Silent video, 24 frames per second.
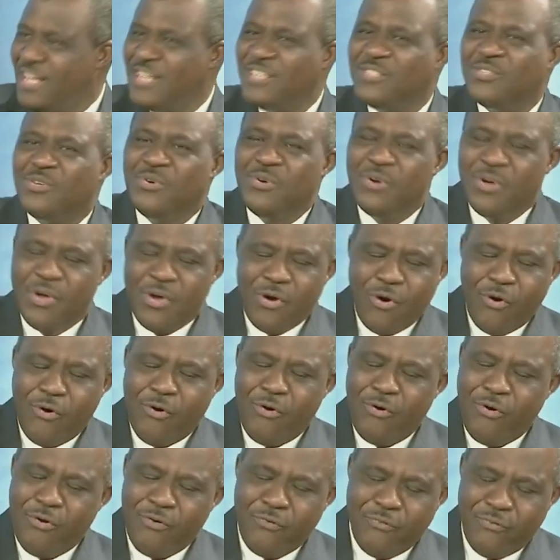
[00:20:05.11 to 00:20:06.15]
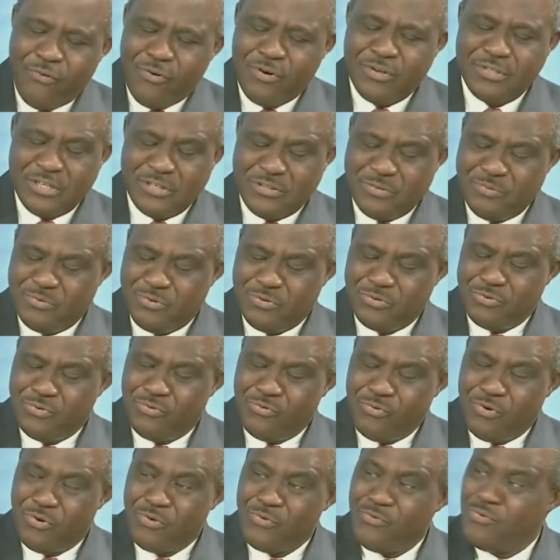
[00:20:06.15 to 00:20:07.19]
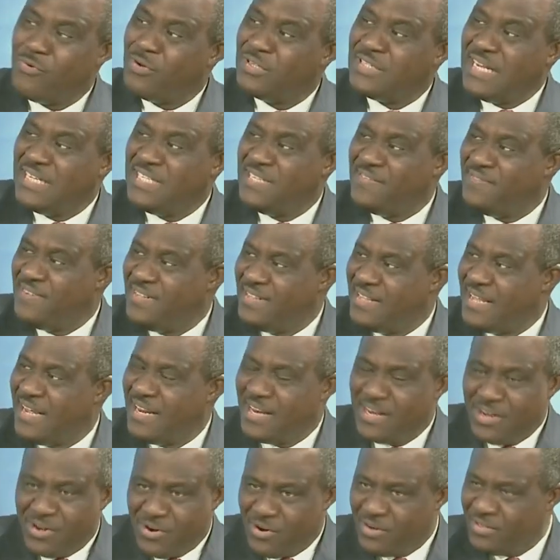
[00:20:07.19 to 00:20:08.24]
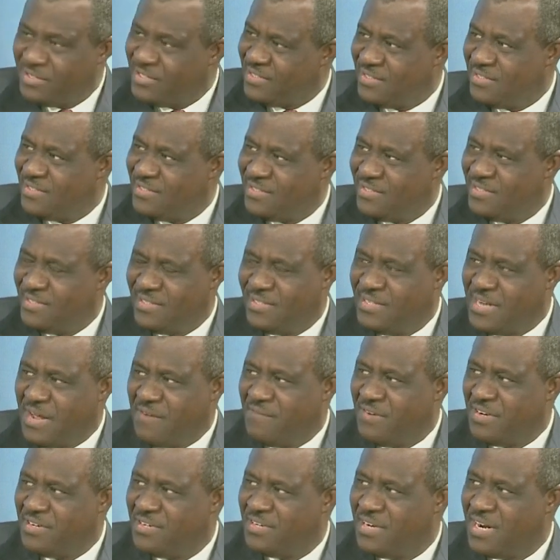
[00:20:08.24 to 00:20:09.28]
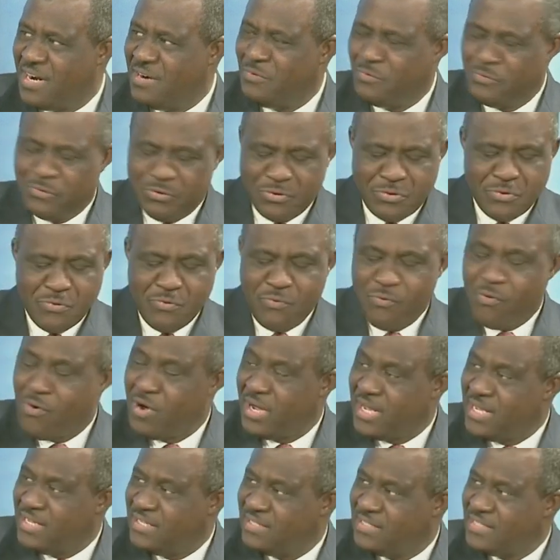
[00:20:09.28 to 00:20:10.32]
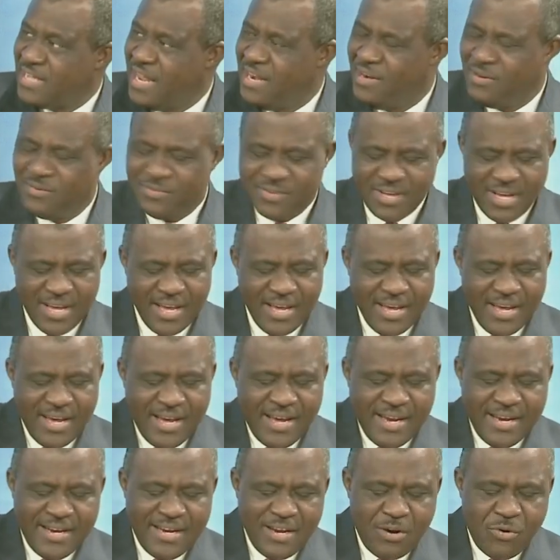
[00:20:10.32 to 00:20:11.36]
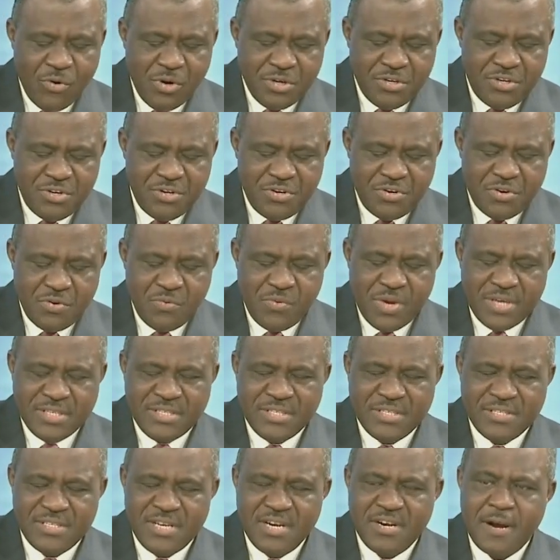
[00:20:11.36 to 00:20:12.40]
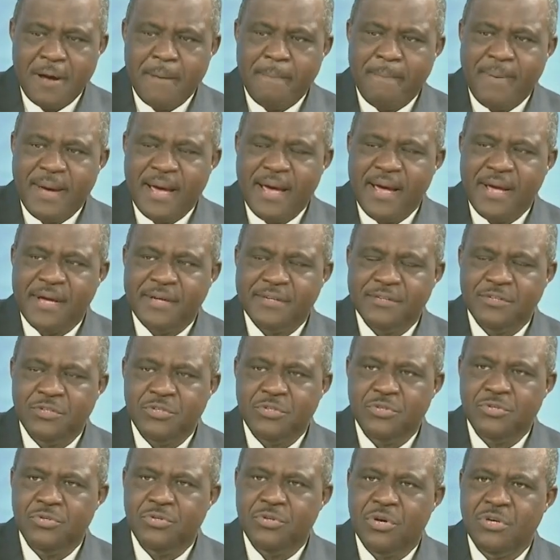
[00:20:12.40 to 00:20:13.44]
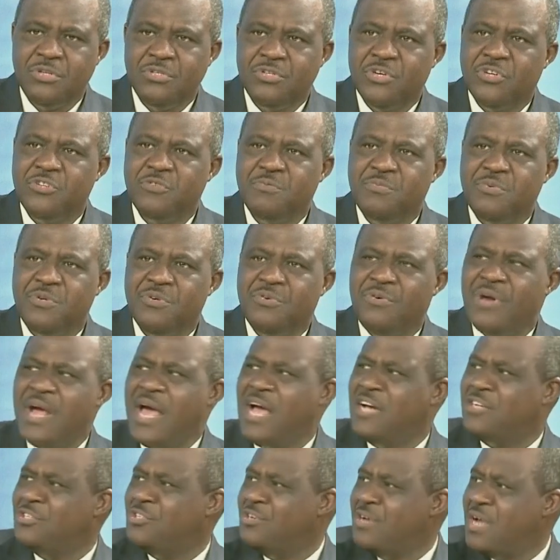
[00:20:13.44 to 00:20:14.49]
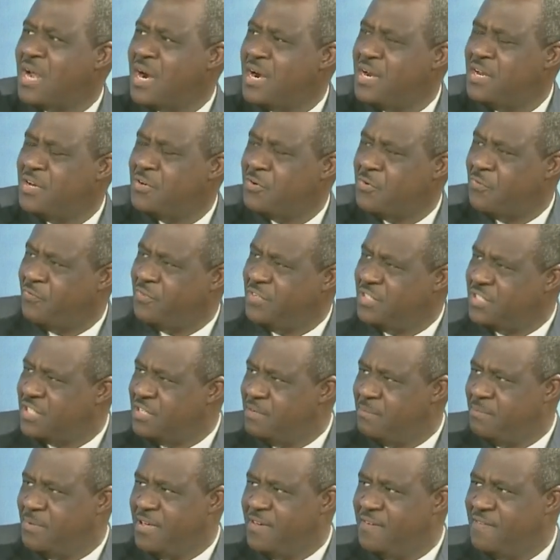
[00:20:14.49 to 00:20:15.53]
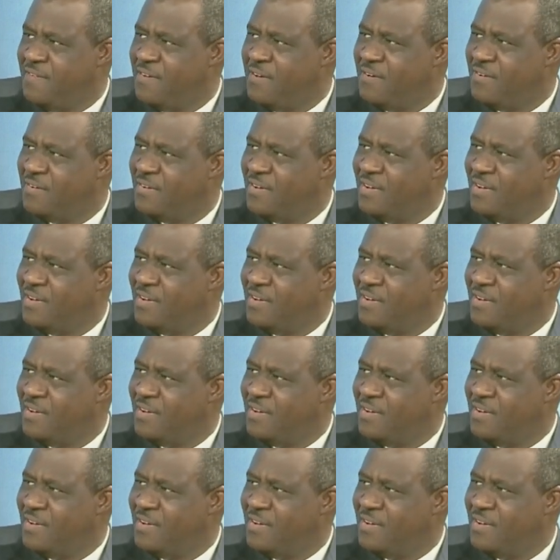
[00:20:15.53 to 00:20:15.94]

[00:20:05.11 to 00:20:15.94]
So all of us are supposed to work towards achieving that, not diversionary. We don't work in silos. The coordination with central bank should not just be reactionary to fiscal behavior.